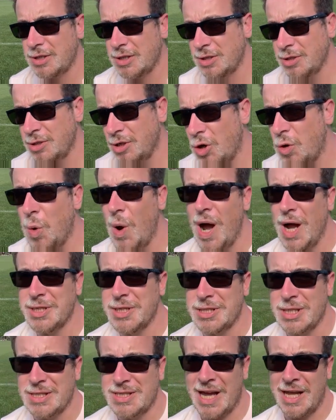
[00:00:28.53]
not quite
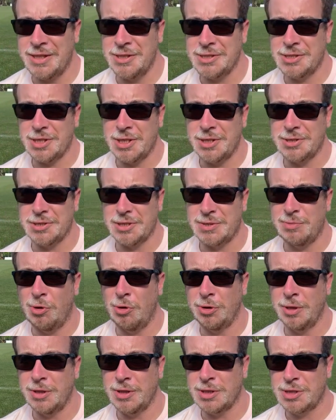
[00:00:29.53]
as intense as this
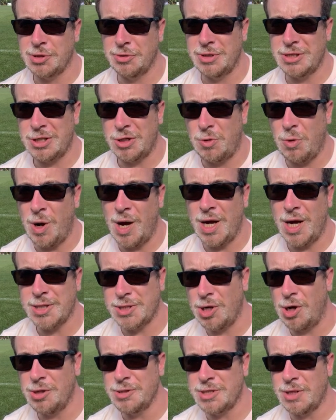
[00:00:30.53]
morning. The sun isn't quite as
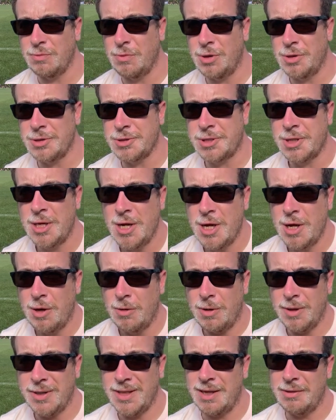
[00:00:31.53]
hot as it was
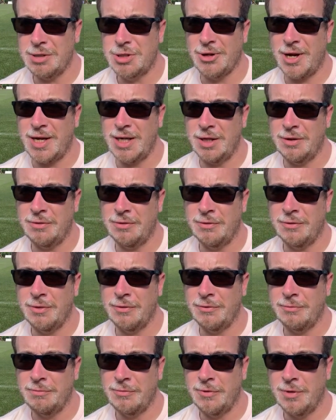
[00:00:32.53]
when they were training
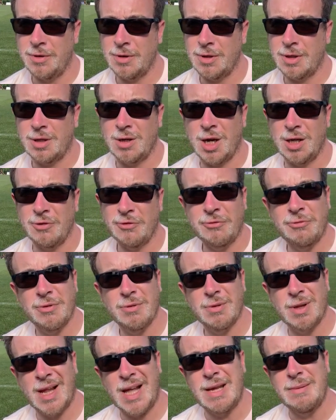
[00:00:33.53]
kind of
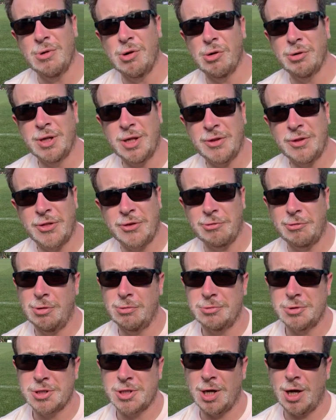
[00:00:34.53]
late morning through
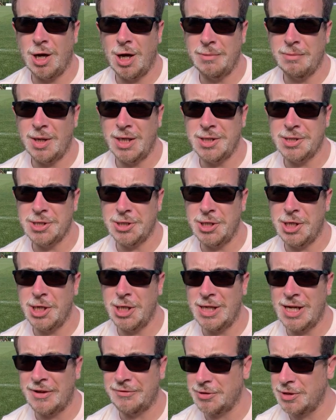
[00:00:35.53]
lunchtime and into the
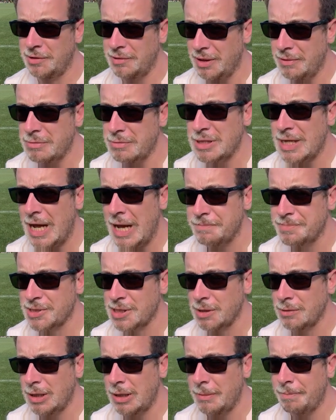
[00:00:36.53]
early afternoon. It was
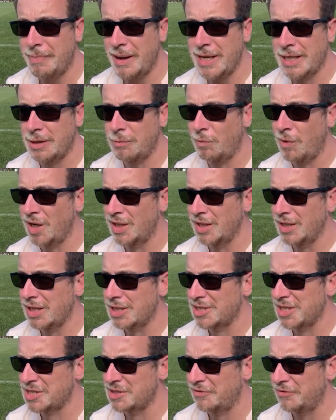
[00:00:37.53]
absolutely baking well in
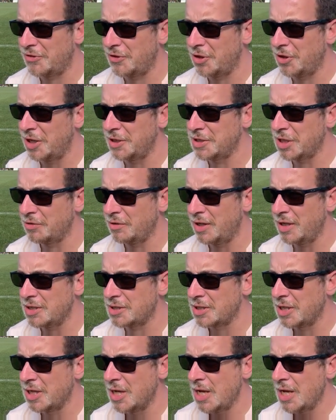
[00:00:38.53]
excess of 30 degrees.